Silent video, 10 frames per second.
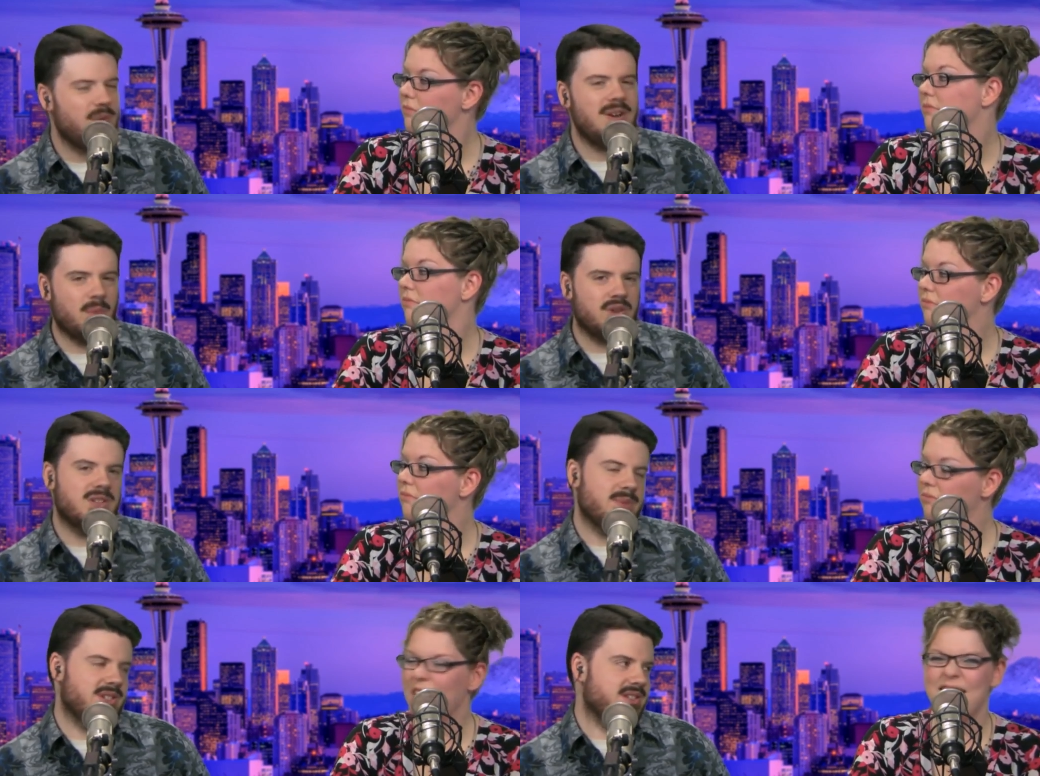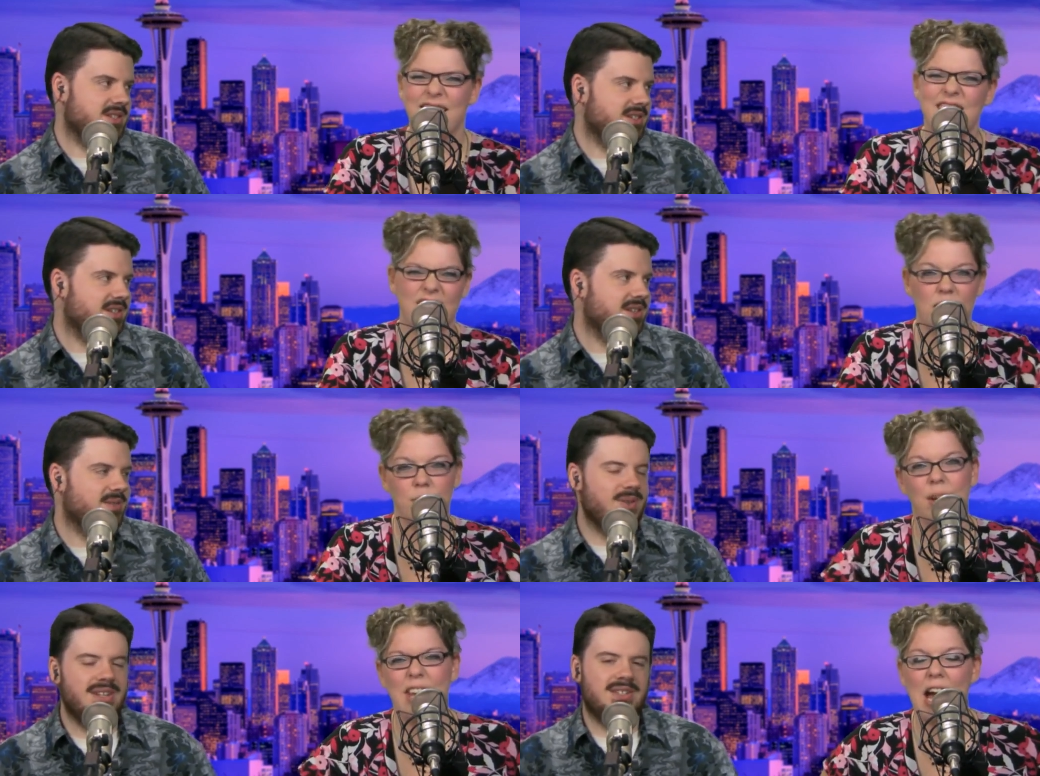Speaker 1: We need more submissions. It's
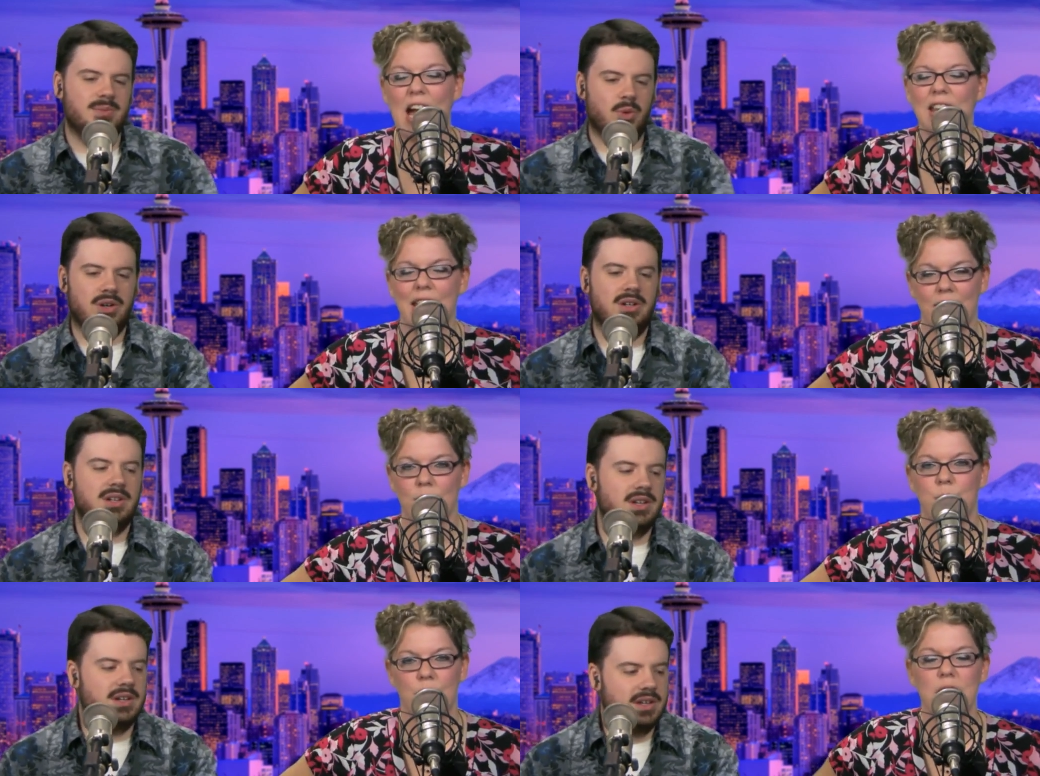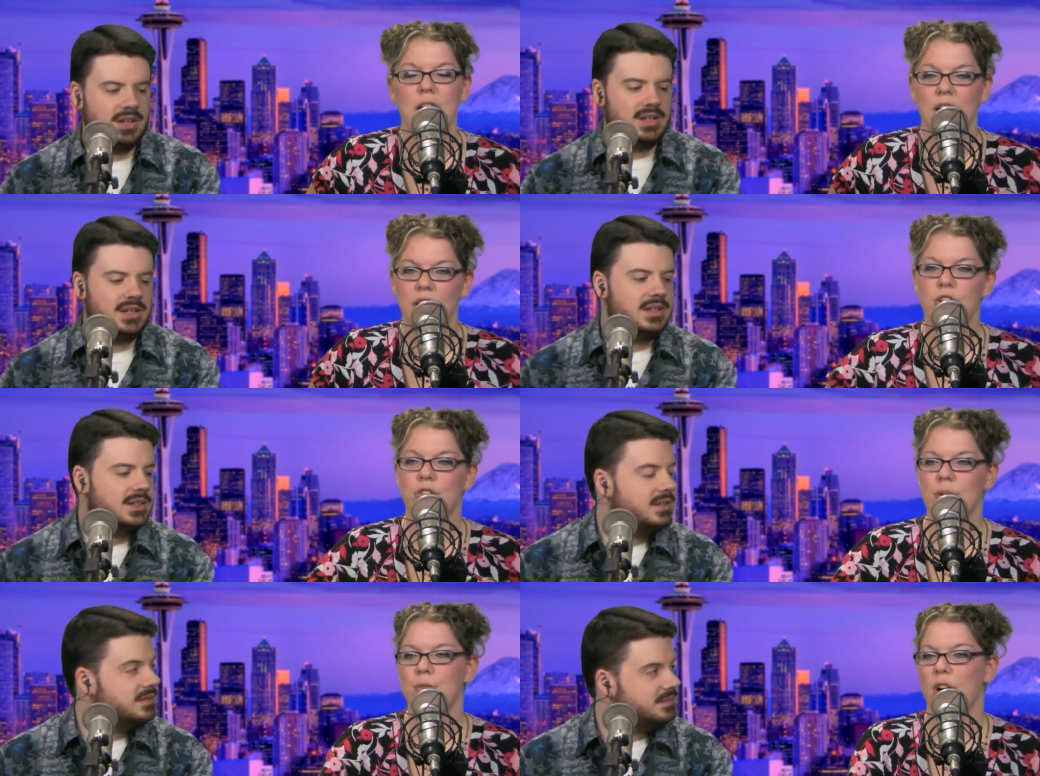
Speaker 2: decent, but yeah, I'd more. like some more.
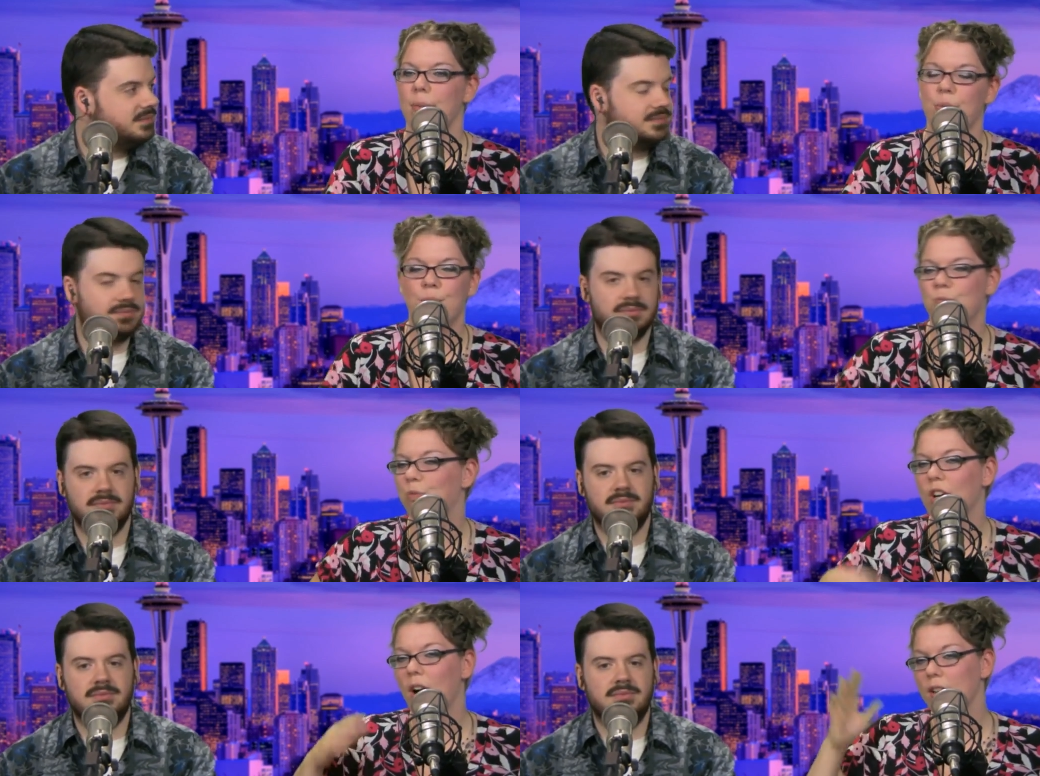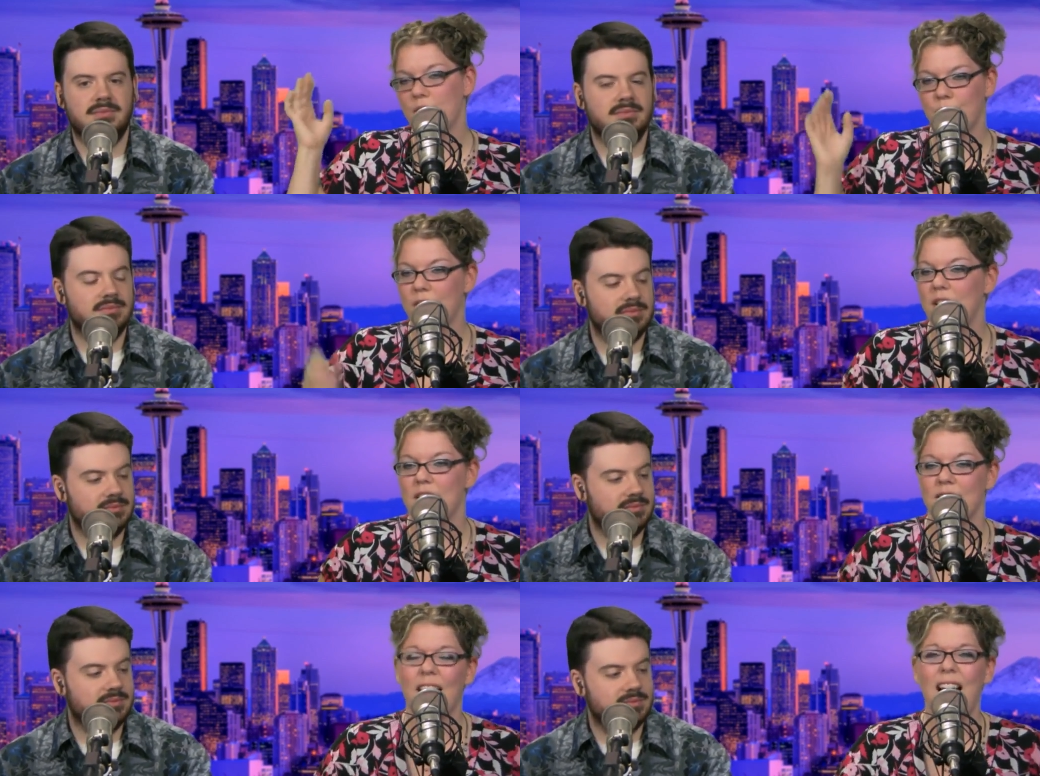Your dream job, regardless of what
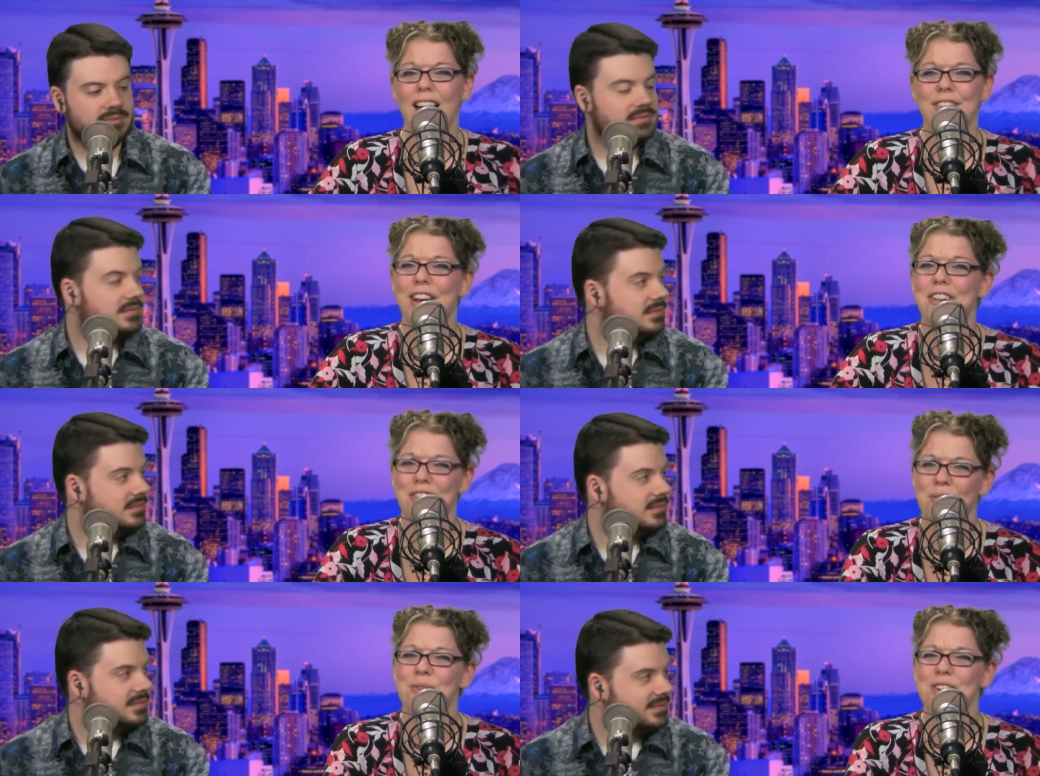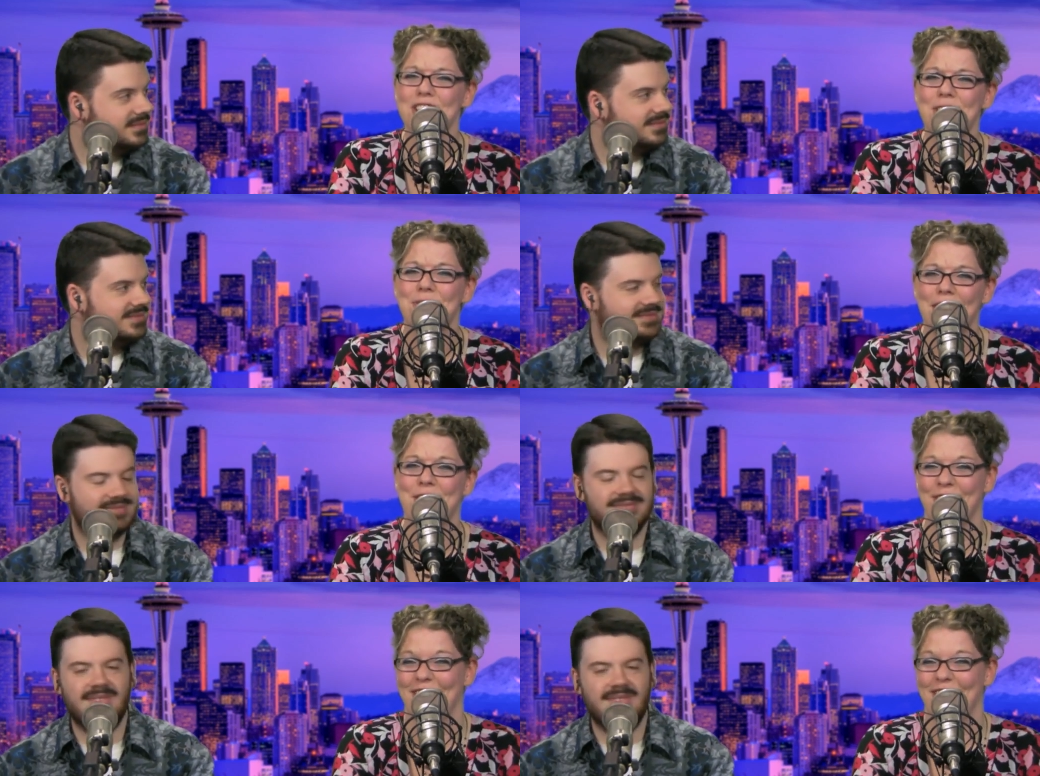it is, I'd have gotten some really funny